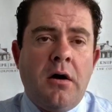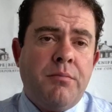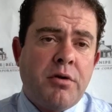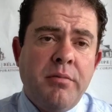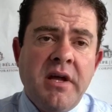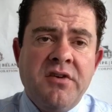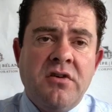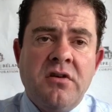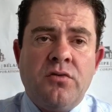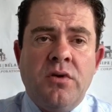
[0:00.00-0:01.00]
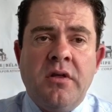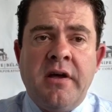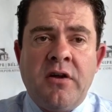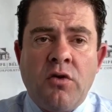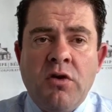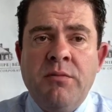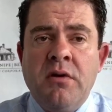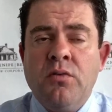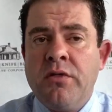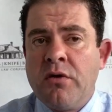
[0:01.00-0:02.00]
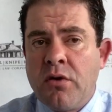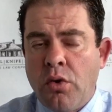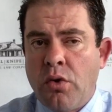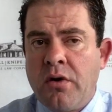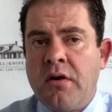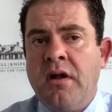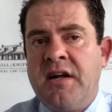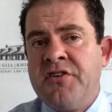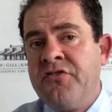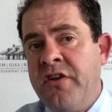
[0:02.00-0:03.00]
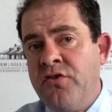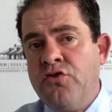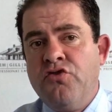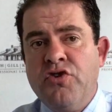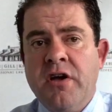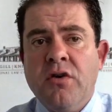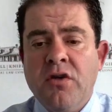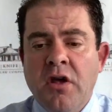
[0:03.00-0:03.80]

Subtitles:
Probation is really an agreement with the court not to send you to jail.